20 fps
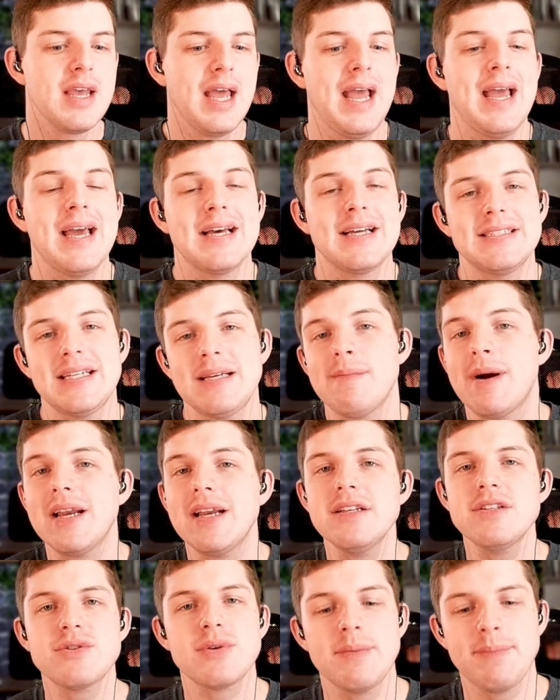And a
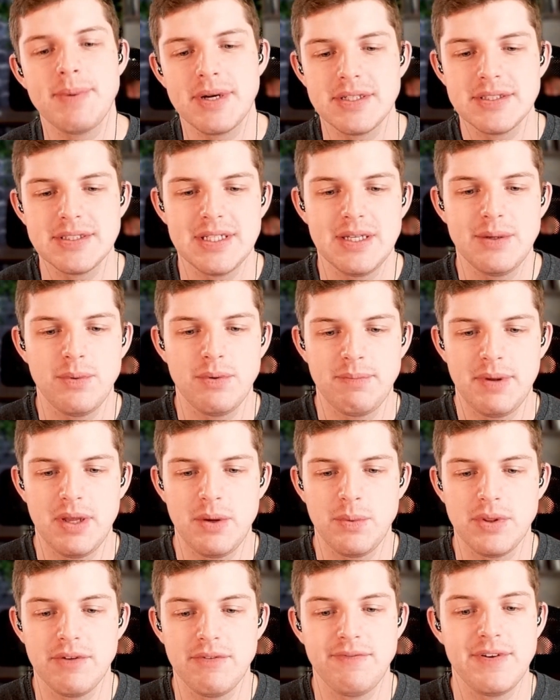-3 penalty would be
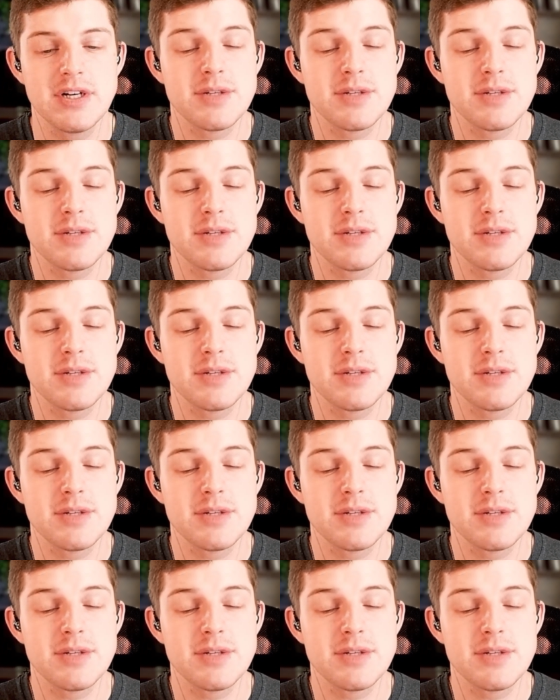when the fear is